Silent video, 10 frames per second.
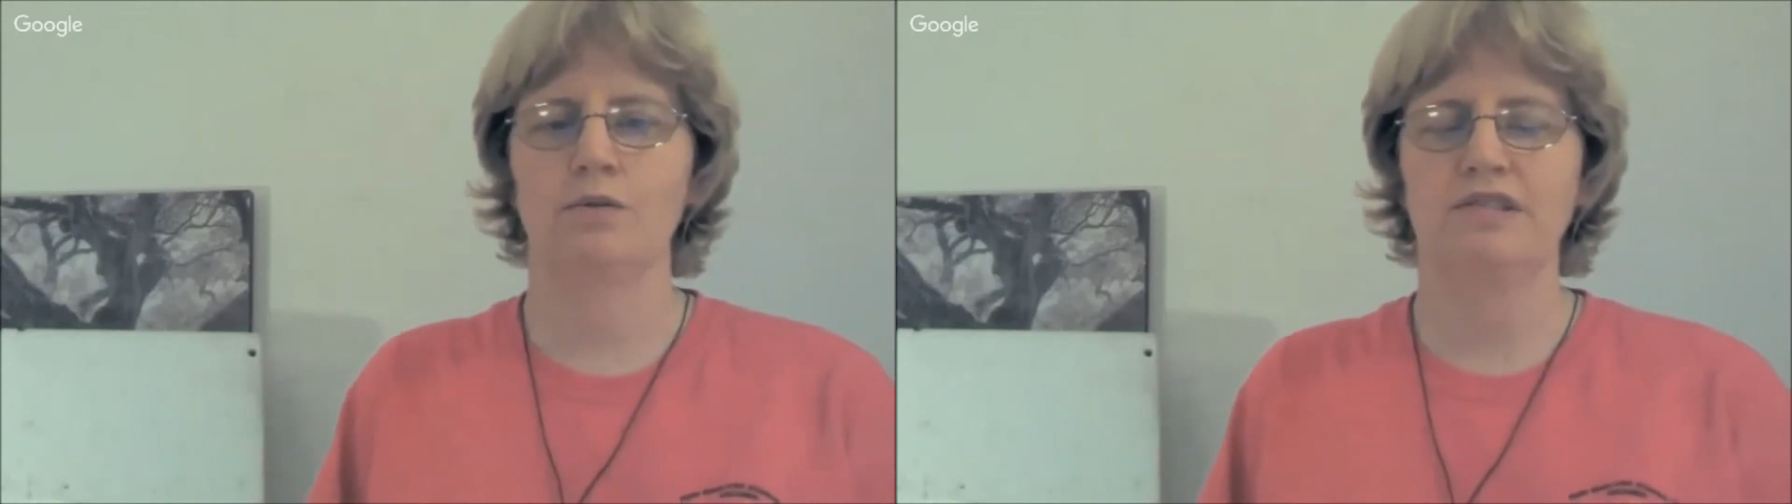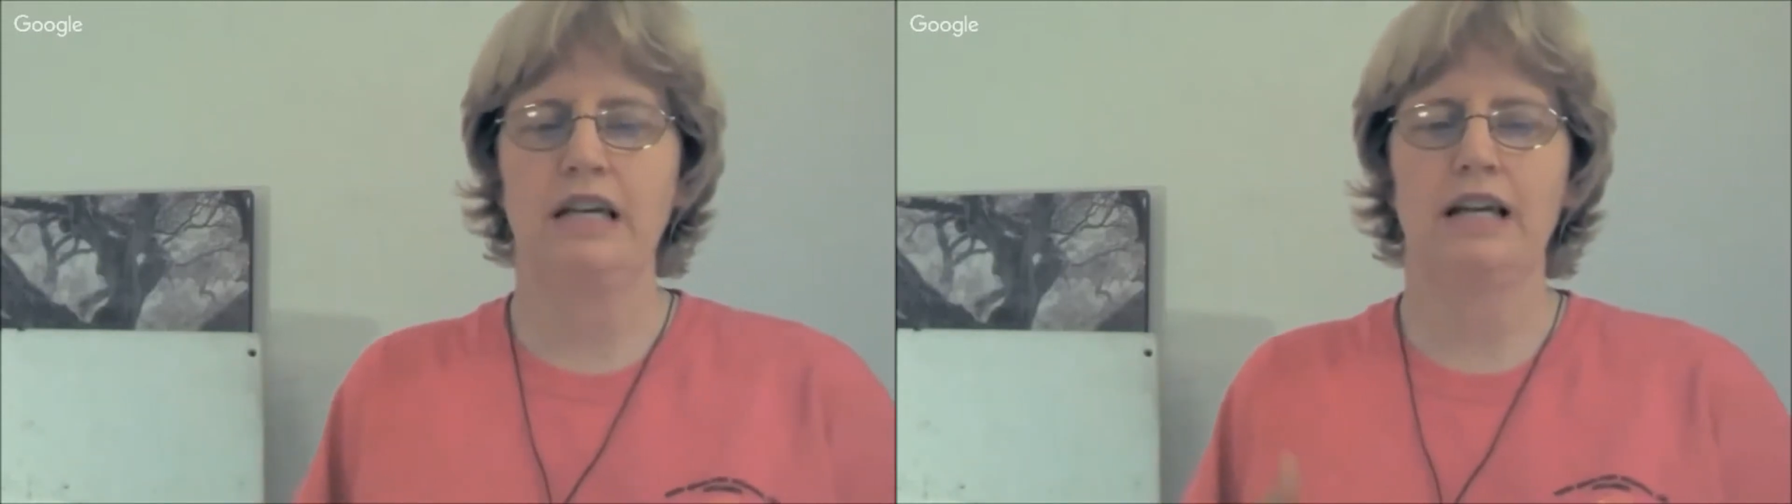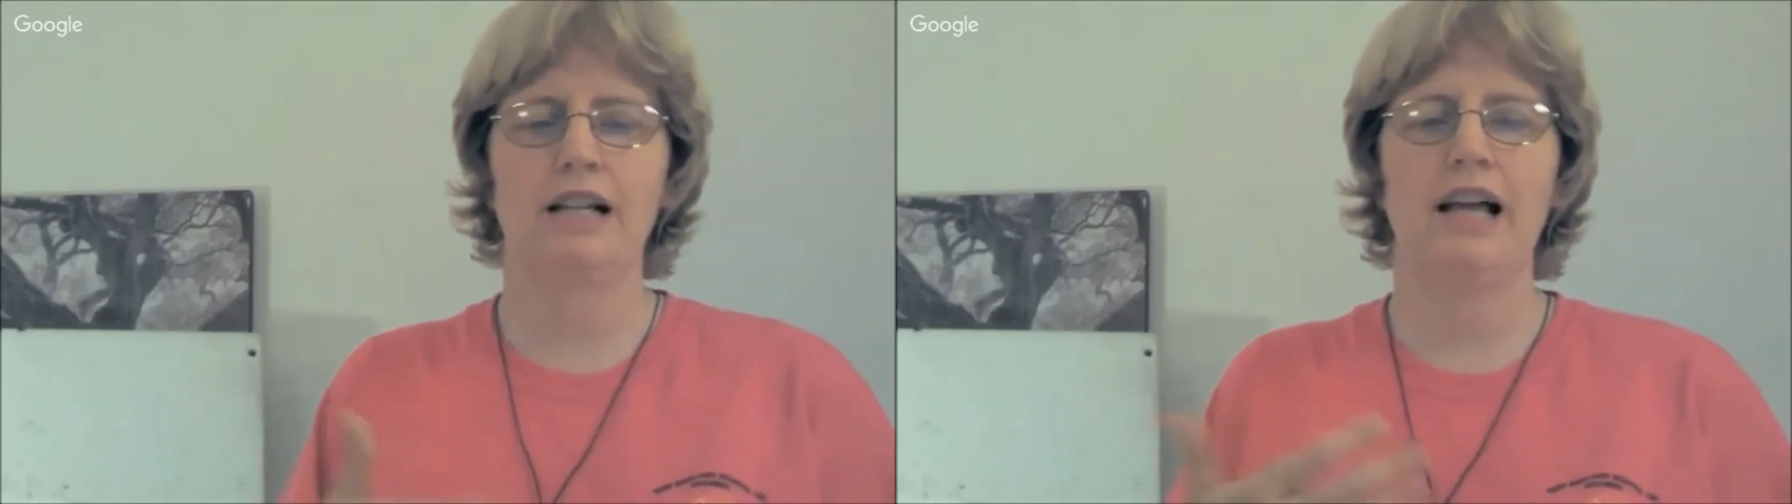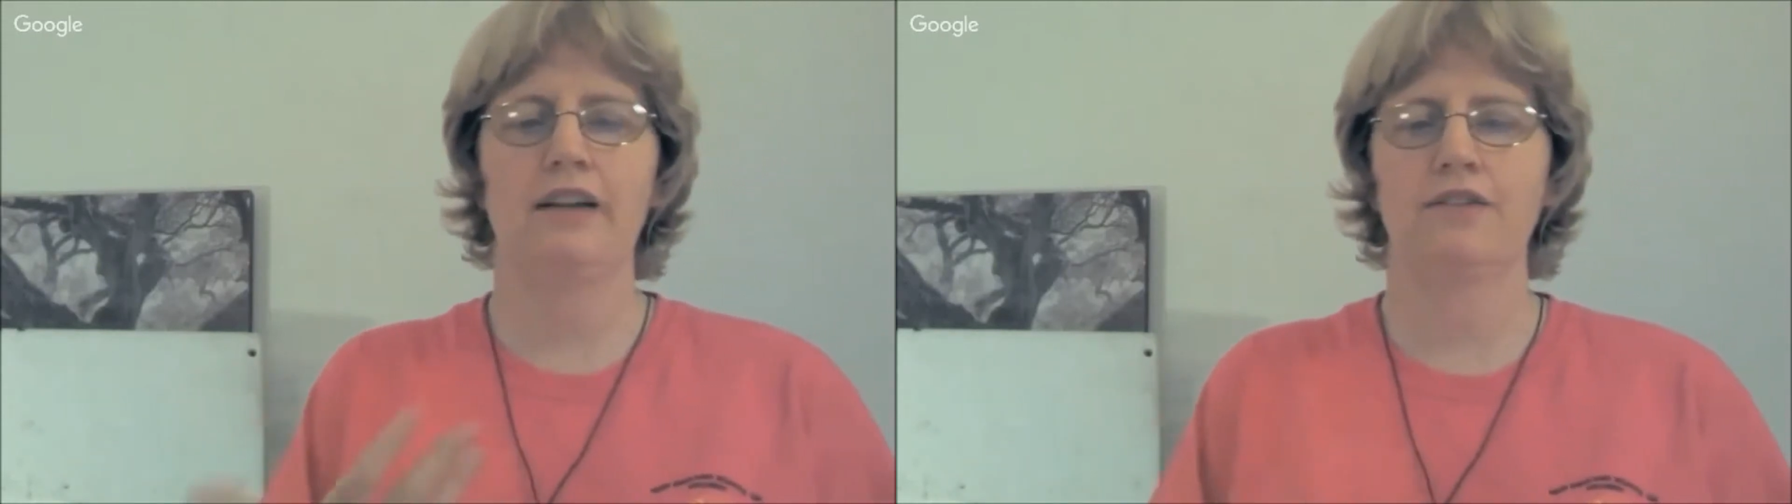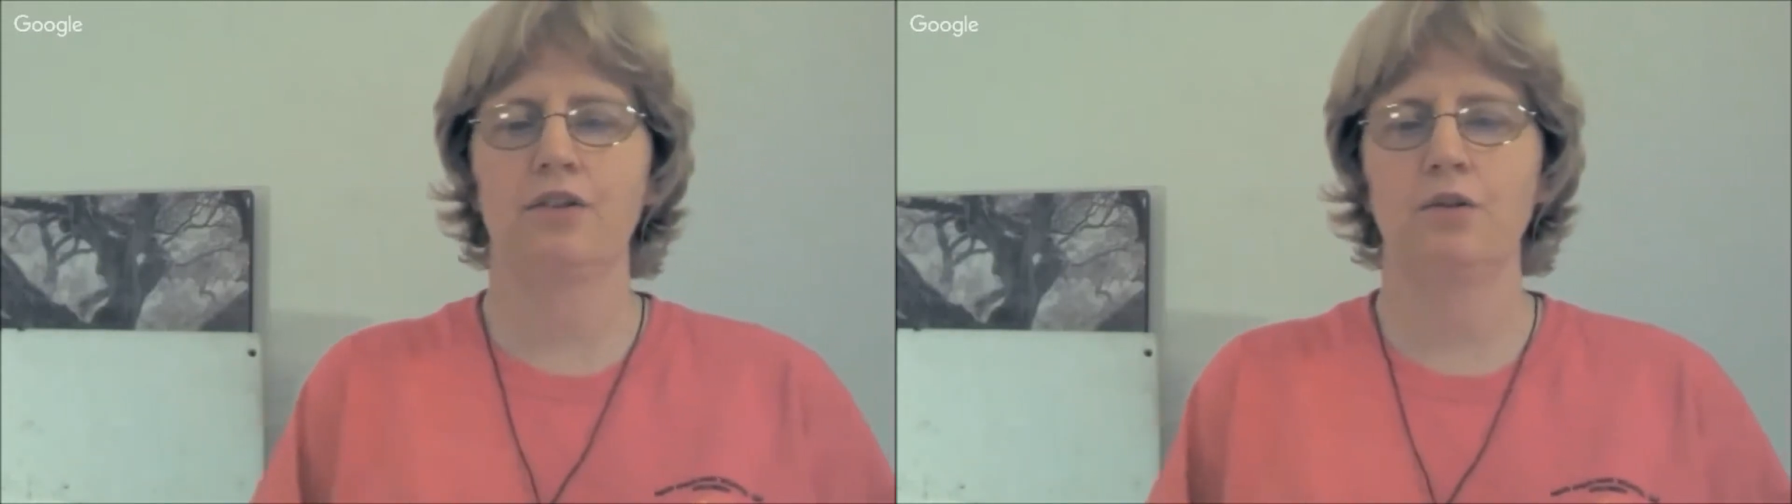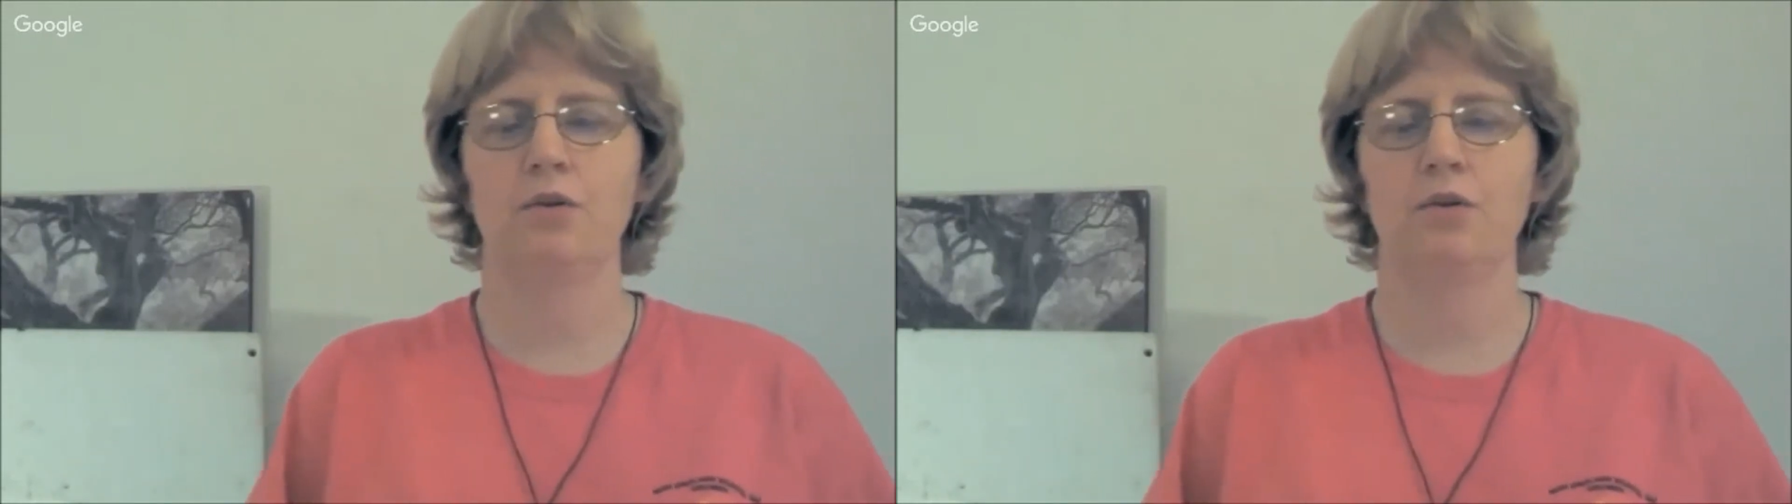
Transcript: say, class 2.